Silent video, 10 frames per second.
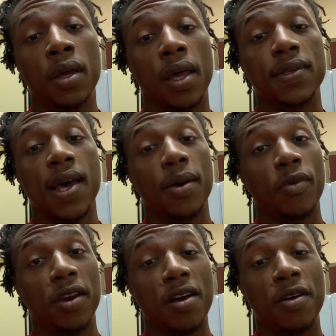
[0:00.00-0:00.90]
because I am
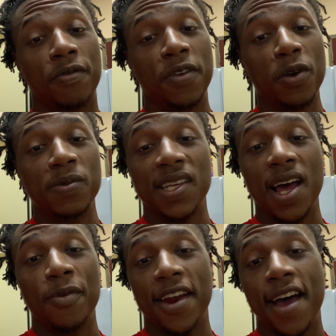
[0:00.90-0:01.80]
running on fumes and
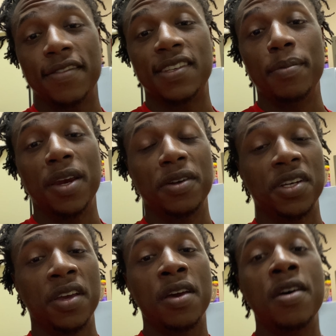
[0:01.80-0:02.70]
I want to have some
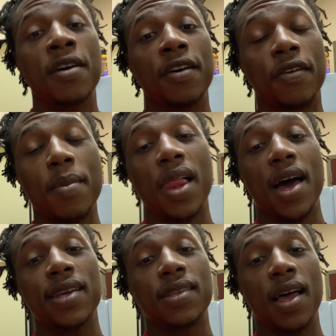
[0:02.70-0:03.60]
energy for my
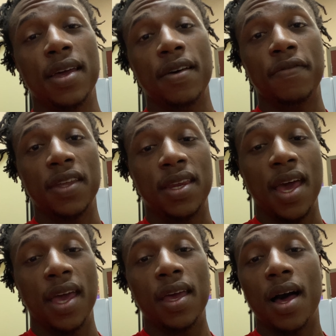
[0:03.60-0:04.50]
last client of the day.